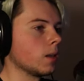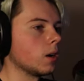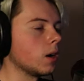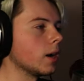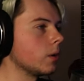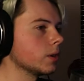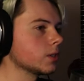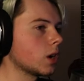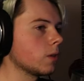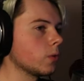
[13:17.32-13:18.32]
Alright, I want to
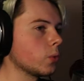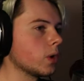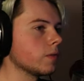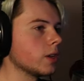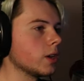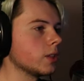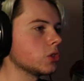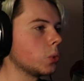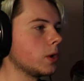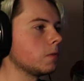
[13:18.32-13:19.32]
start off with one of the, the
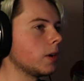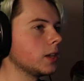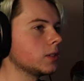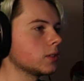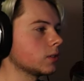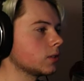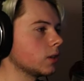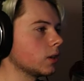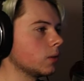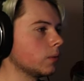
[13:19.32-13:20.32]
twin fights,
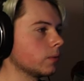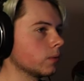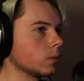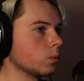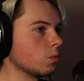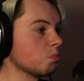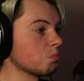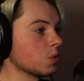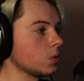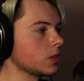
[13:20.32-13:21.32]
so...
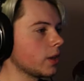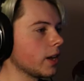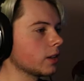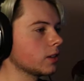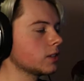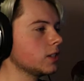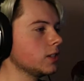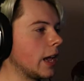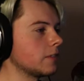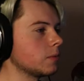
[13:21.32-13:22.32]
See how that... Because these
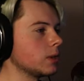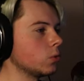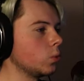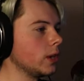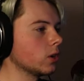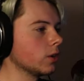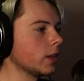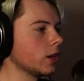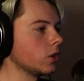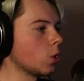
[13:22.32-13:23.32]
have to be weaker
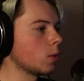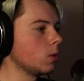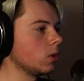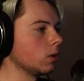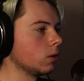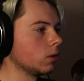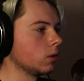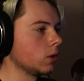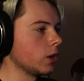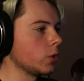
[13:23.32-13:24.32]
than a normal
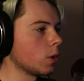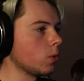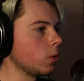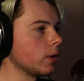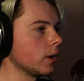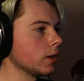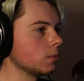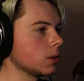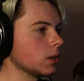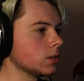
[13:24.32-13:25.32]
normal one, right?
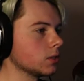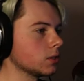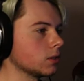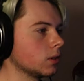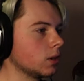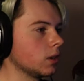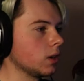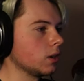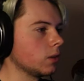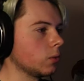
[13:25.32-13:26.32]
Because,
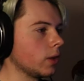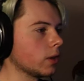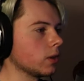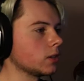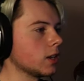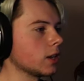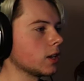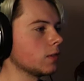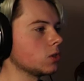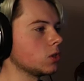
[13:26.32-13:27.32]
like, it's not going to
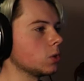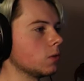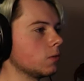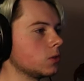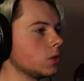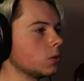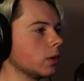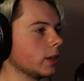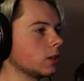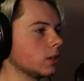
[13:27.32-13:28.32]
give you two of two,
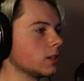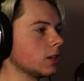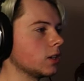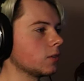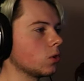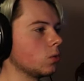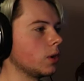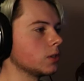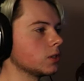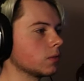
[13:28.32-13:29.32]
like, insanely
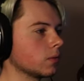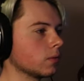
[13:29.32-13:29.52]
difficult ones.